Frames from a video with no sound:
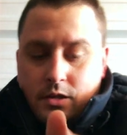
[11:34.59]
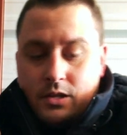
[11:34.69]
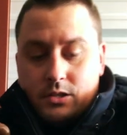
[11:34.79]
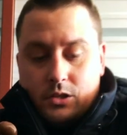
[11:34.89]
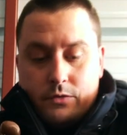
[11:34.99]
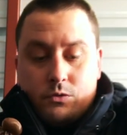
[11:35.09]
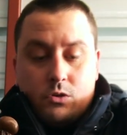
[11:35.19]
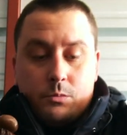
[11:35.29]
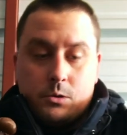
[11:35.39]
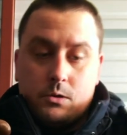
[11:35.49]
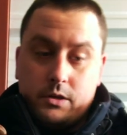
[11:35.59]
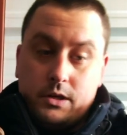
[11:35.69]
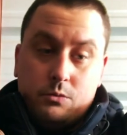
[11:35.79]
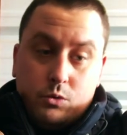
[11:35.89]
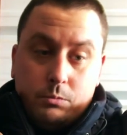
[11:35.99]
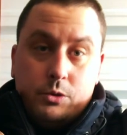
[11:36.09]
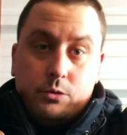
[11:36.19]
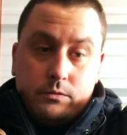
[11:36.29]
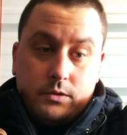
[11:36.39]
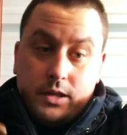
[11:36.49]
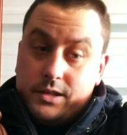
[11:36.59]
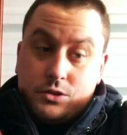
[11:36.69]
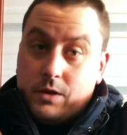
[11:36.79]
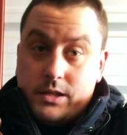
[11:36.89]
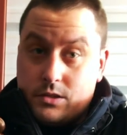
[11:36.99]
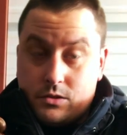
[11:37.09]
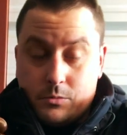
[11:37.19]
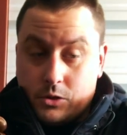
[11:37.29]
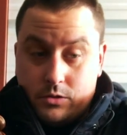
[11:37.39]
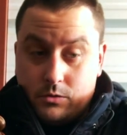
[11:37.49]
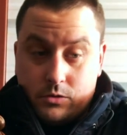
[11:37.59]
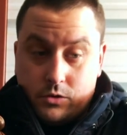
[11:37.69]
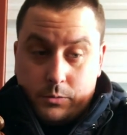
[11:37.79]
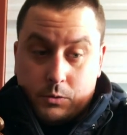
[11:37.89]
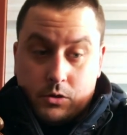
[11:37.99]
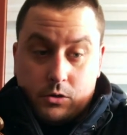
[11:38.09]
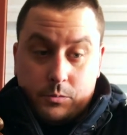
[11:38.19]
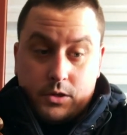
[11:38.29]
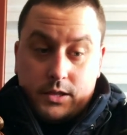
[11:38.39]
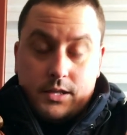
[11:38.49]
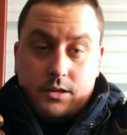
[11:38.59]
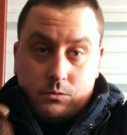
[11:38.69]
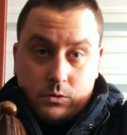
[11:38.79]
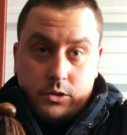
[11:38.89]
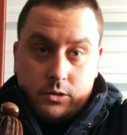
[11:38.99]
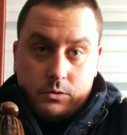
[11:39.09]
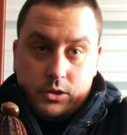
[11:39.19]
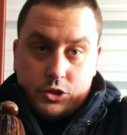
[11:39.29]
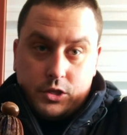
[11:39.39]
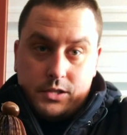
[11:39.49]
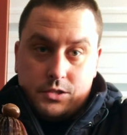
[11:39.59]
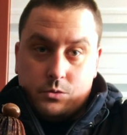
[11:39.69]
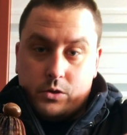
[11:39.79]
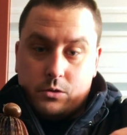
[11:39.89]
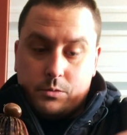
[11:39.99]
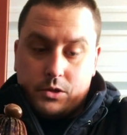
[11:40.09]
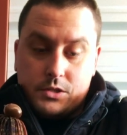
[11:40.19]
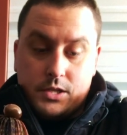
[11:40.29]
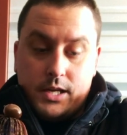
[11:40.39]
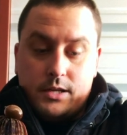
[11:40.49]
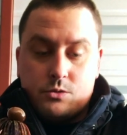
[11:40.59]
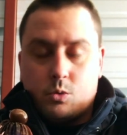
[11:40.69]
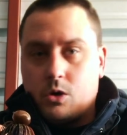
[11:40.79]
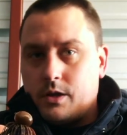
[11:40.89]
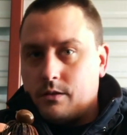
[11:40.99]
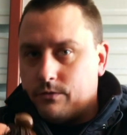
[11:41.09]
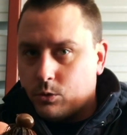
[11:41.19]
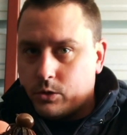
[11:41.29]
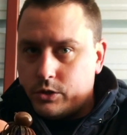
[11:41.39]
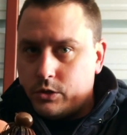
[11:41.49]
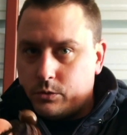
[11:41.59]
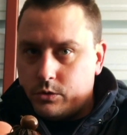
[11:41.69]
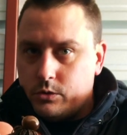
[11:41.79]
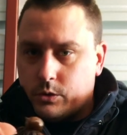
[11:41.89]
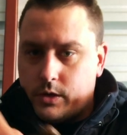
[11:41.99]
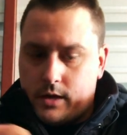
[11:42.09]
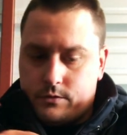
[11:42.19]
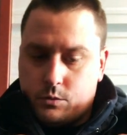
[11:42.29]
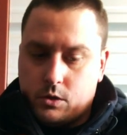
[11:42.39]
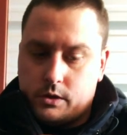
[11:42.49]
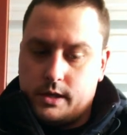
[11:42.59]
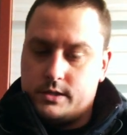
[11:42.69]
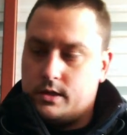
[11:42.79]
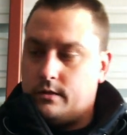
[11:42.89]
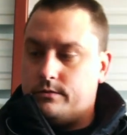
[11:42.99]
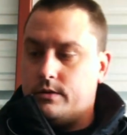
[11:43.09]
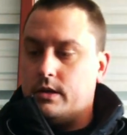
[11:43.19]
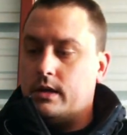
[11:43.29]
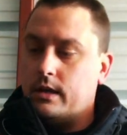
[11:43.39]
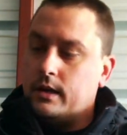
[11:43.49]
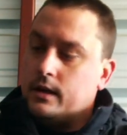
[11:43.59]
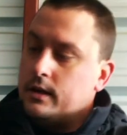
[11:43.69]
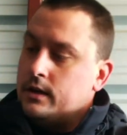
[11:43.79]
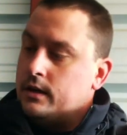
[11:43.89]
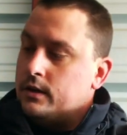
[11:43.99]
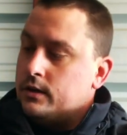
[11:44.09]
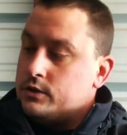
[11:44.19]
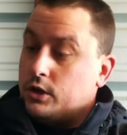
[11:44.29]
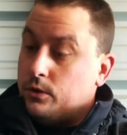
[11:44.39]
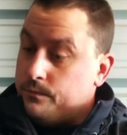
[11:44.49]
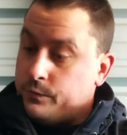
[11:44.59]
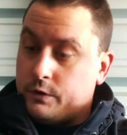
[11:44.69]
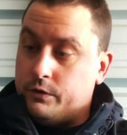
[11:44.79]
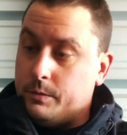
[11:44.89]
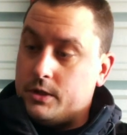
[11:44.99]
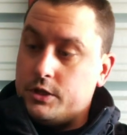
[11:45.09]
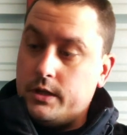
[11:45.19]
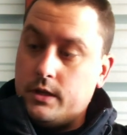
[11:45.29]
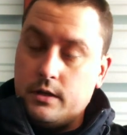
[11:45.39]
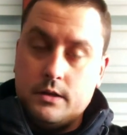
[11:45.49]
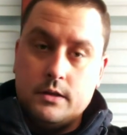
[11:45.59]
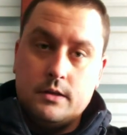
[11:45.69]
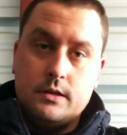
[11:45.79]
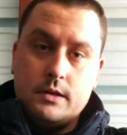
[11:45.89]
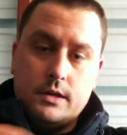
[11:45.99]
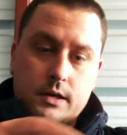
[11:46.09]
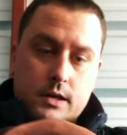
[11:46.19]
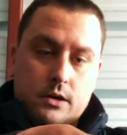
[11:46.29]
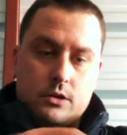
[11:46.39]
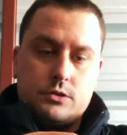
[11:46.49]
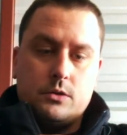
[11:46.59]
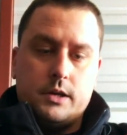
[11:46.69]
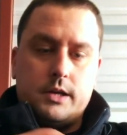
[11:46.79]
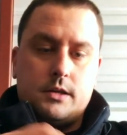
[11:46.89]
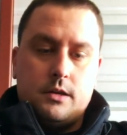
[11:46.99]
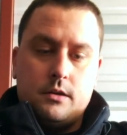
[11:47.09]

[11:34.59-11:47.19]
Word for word: the living rubber, it will move. Hey, it's great in the summer too, don't get me wrong, but I think it really, really shines in the winter because it is working for you. You don't have to work that stuff. So, football jig, and then I also like